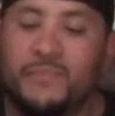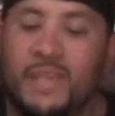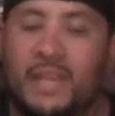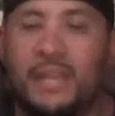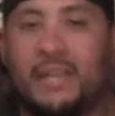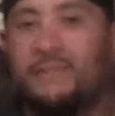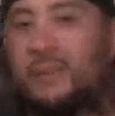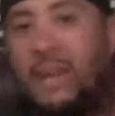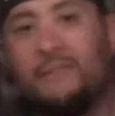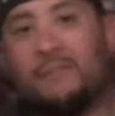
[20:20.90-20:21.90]
And if
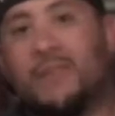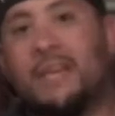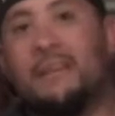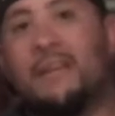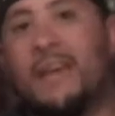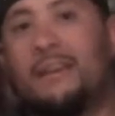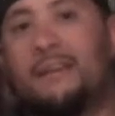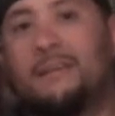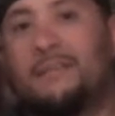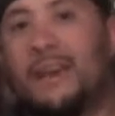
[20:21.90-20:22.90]
you haven't already, like,
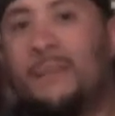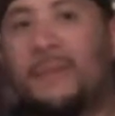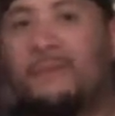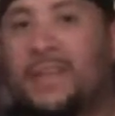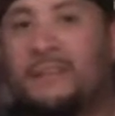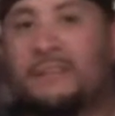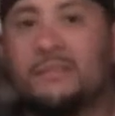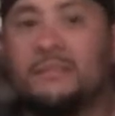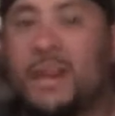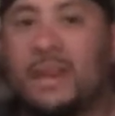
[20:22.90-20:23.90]
comment, rate,
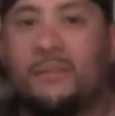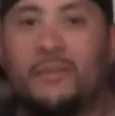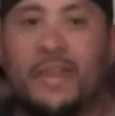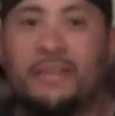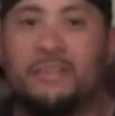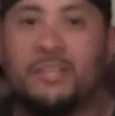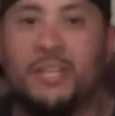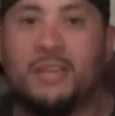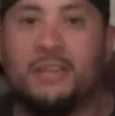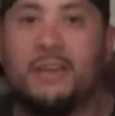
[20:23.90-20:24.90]
subscribe, all that good
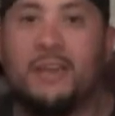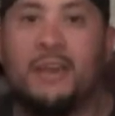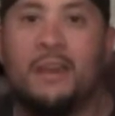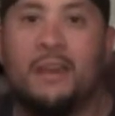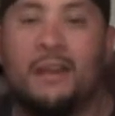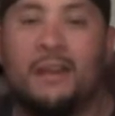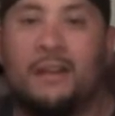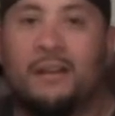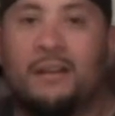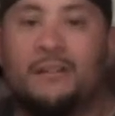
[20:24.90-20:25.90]
shit.
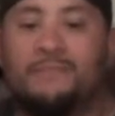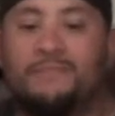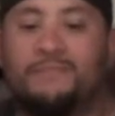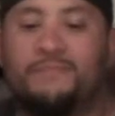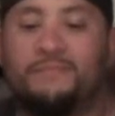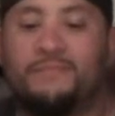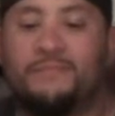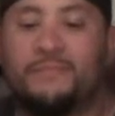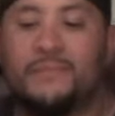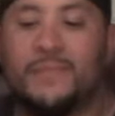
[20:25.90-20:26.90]
I
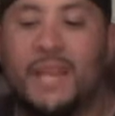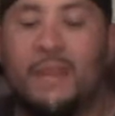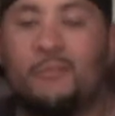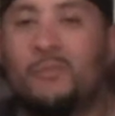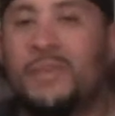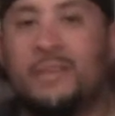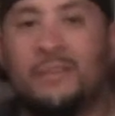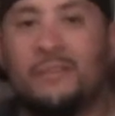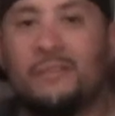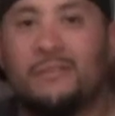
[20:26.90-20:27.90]
will be
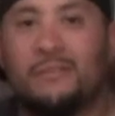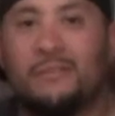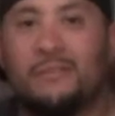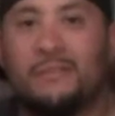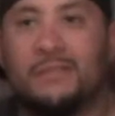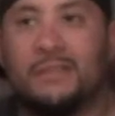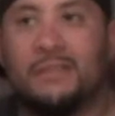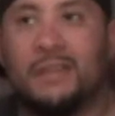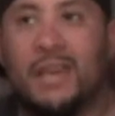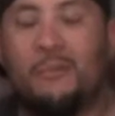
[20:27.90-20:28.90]
here.
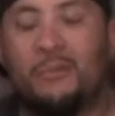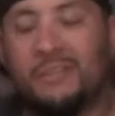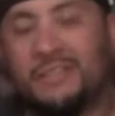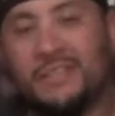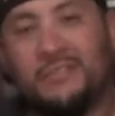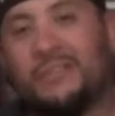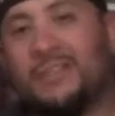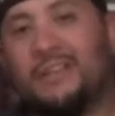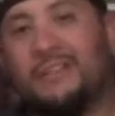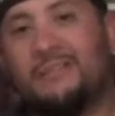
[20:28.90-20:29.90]
I will continue to
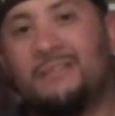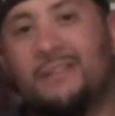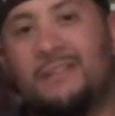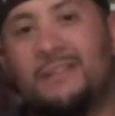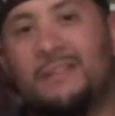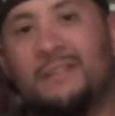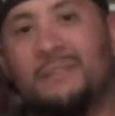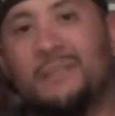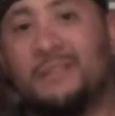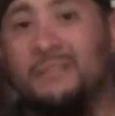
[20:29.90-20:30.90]
hunt
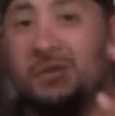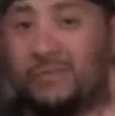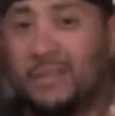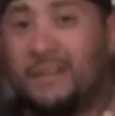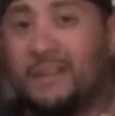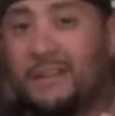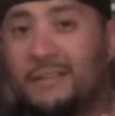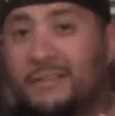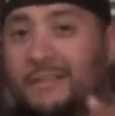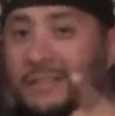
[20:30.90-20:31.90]
because the thrill of the
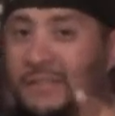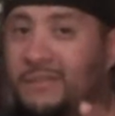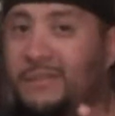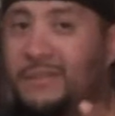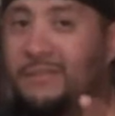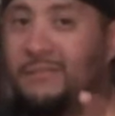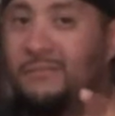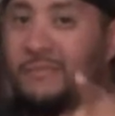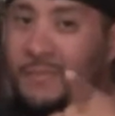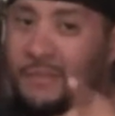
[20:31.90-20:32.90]
hunt is everything.
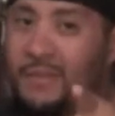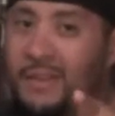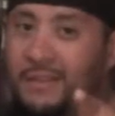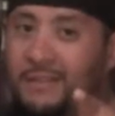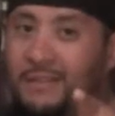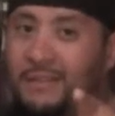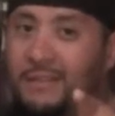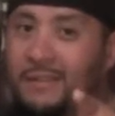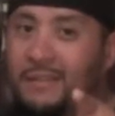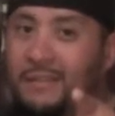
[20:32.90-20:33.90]
Remember that.
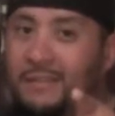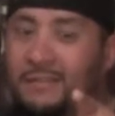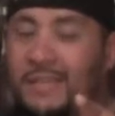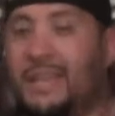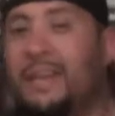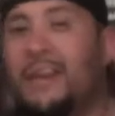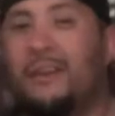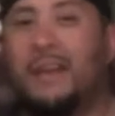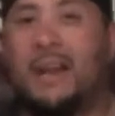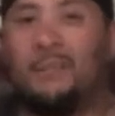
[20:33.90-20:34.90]
Take
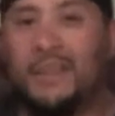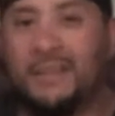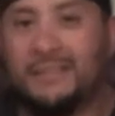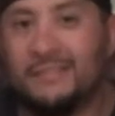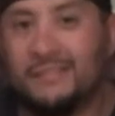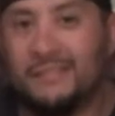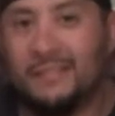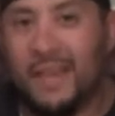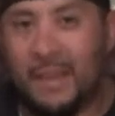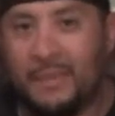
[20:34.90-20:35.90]
care, God bless,
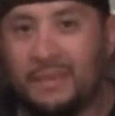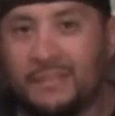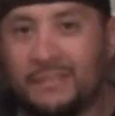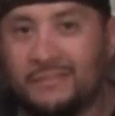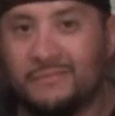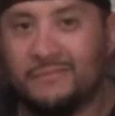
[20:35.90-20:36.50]
and happy hunting.